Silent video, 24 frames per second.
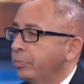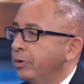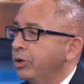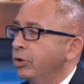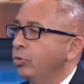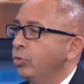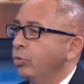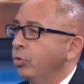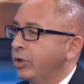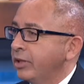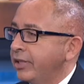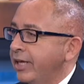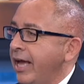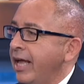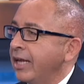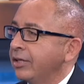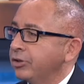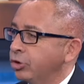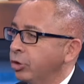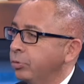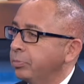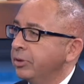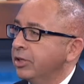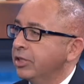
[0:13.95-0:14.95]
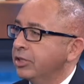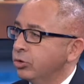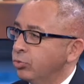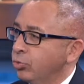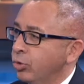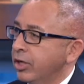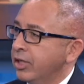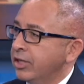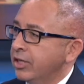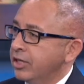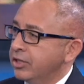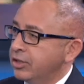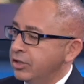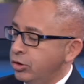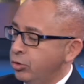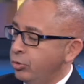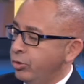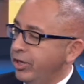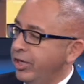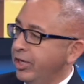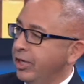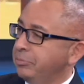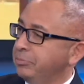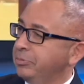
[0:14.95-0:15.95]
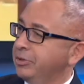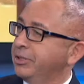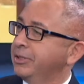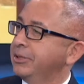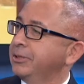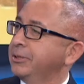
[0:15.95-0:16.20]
and what Cal Soap is and what it does and who it helps.